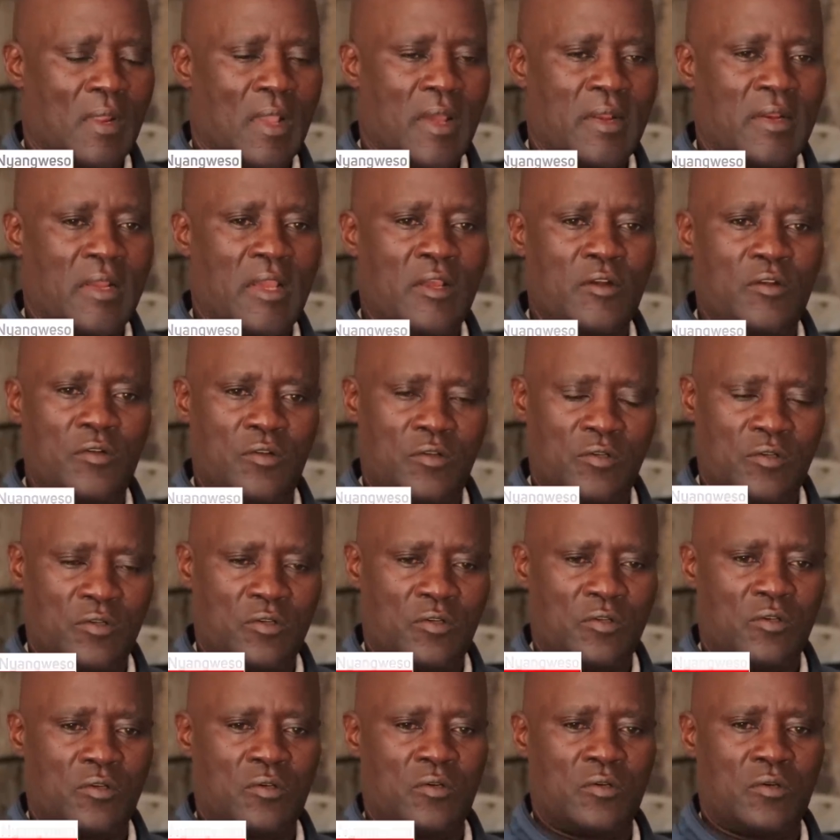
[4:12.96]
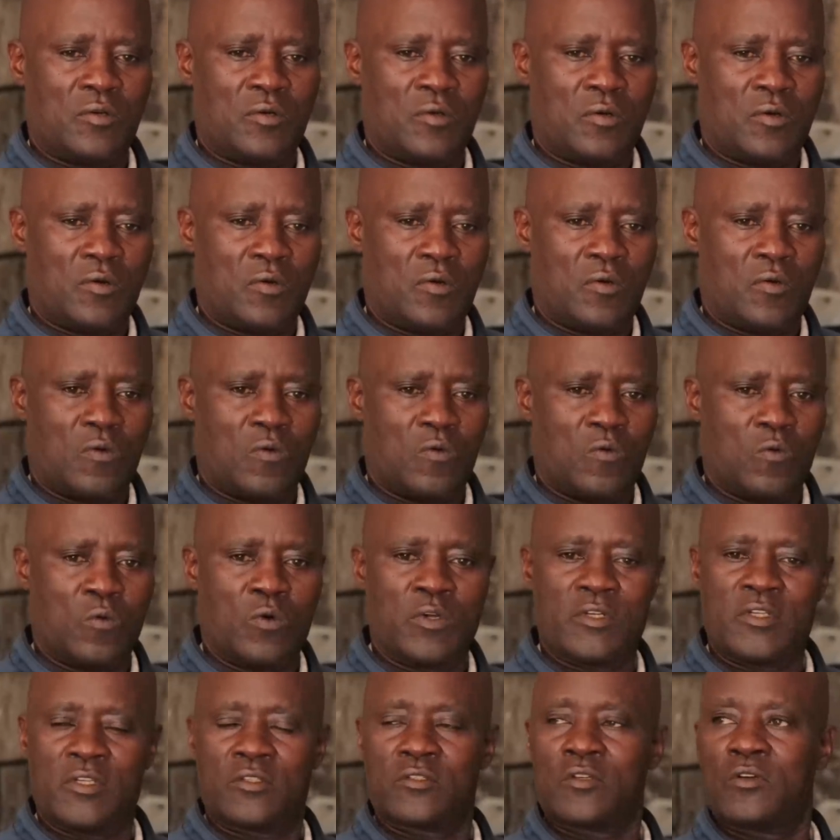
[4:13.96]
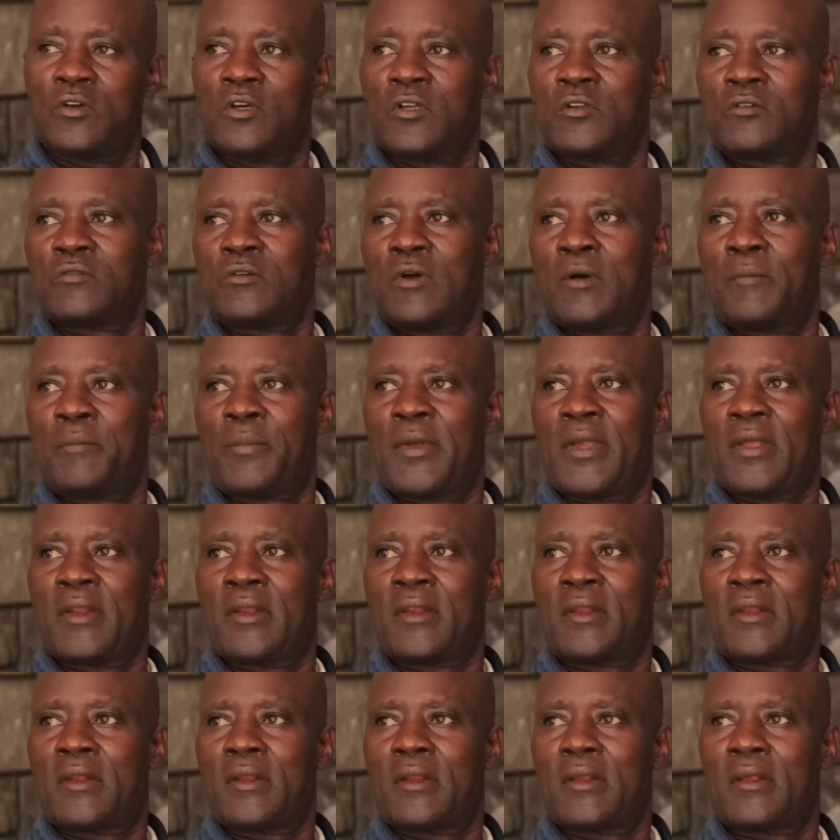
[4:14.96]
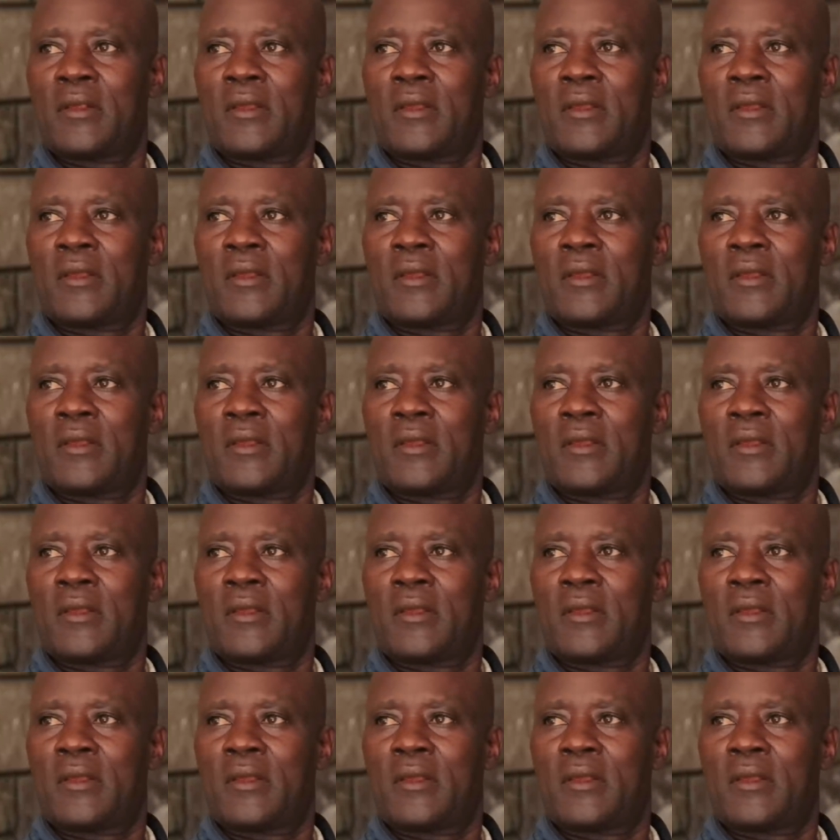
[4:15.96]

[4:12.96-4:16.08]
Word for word: and I don't know what is going to happen